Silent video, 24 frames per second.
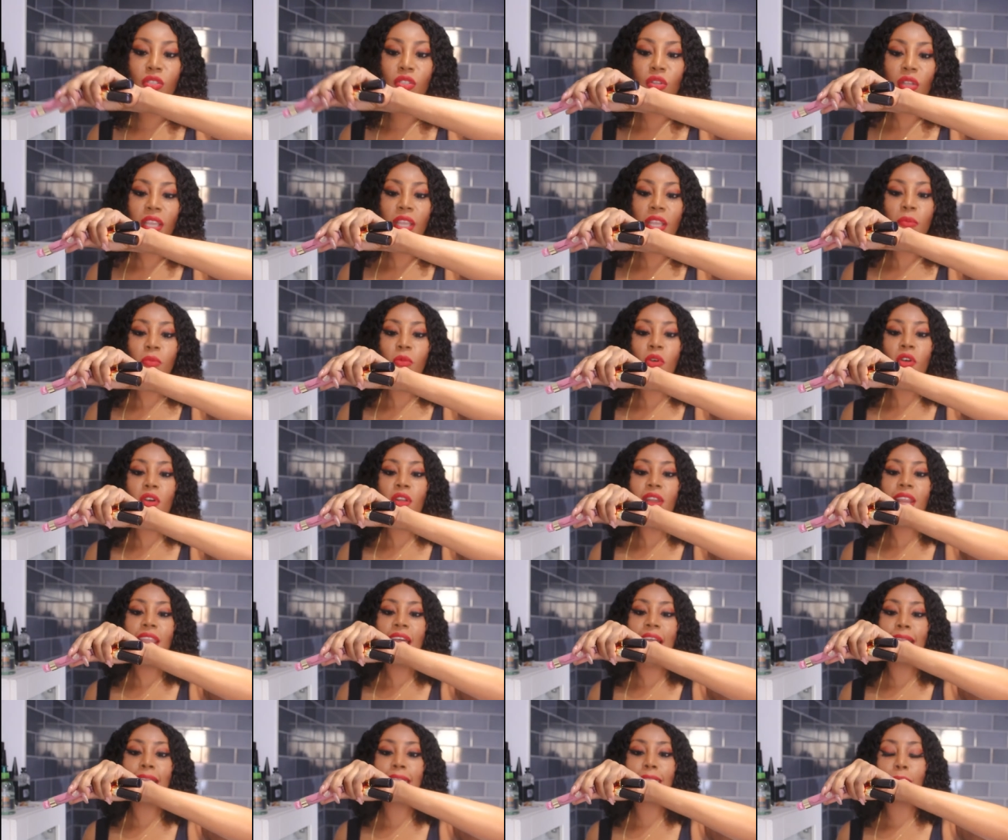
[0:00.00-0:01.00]
looking more
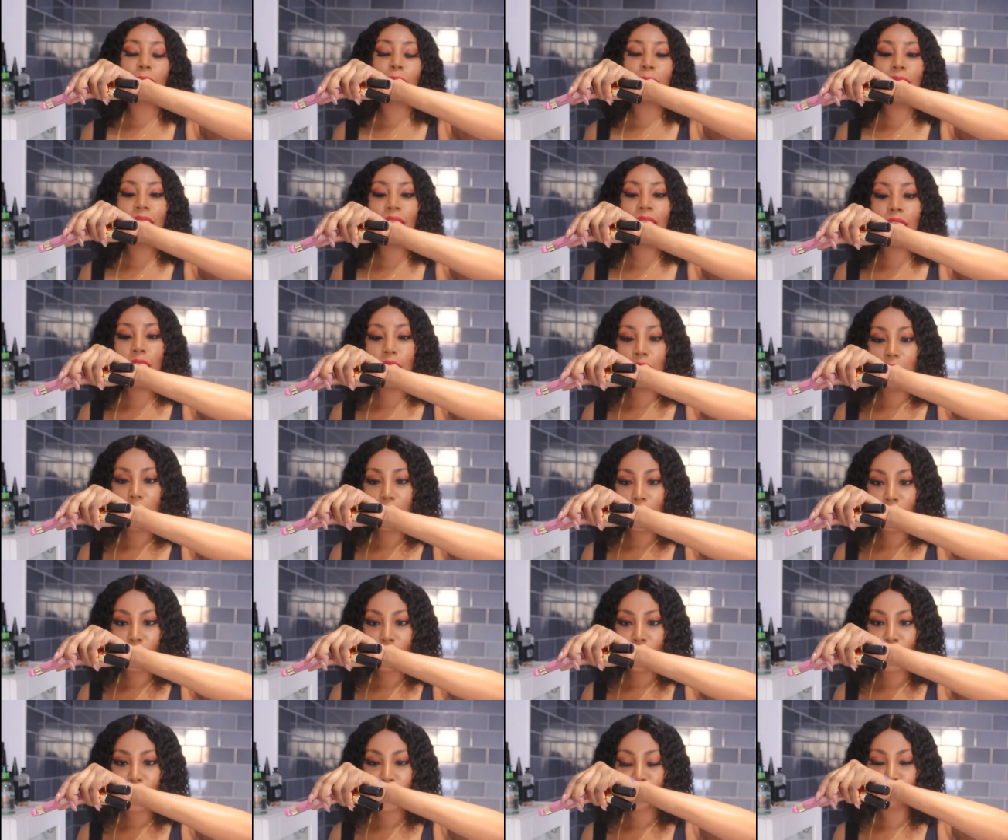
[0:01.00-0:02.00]
like the
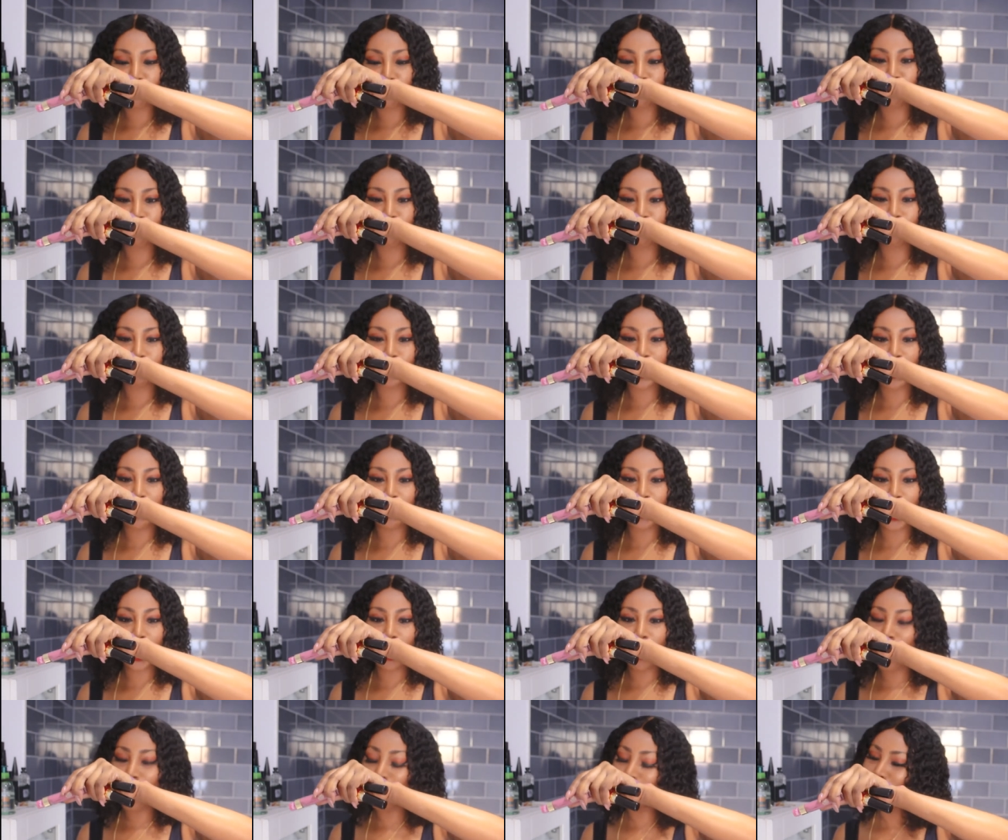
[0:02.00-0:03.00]
pinkish a
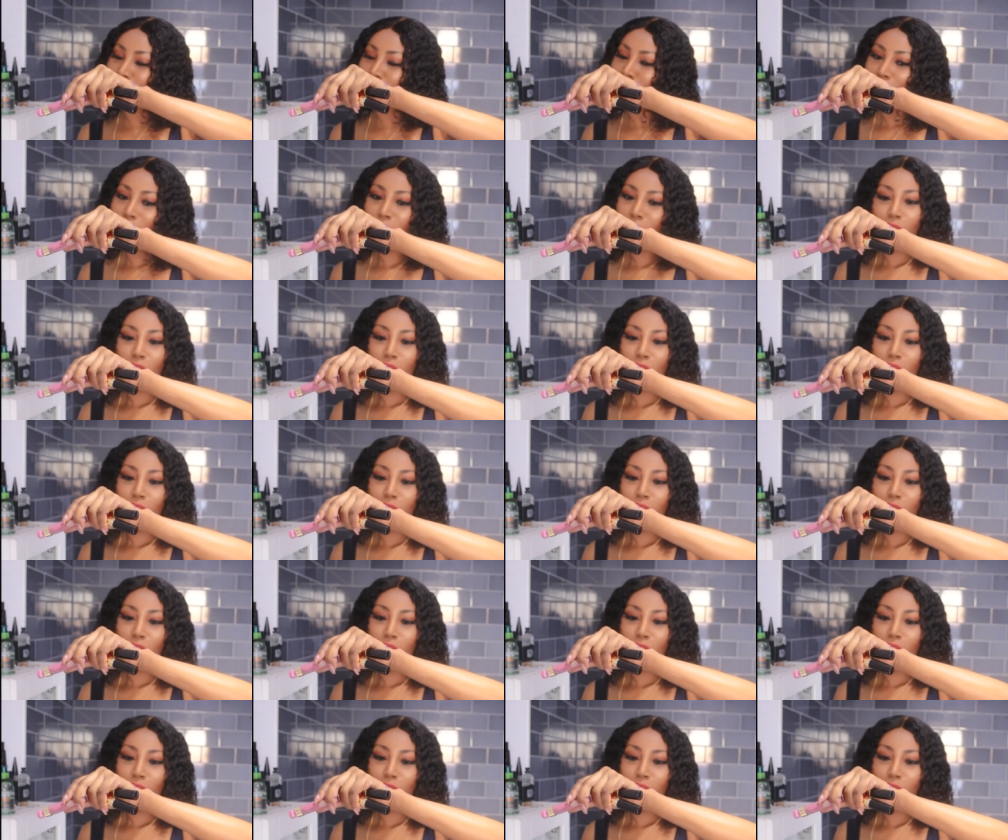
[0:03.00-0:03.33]
bit of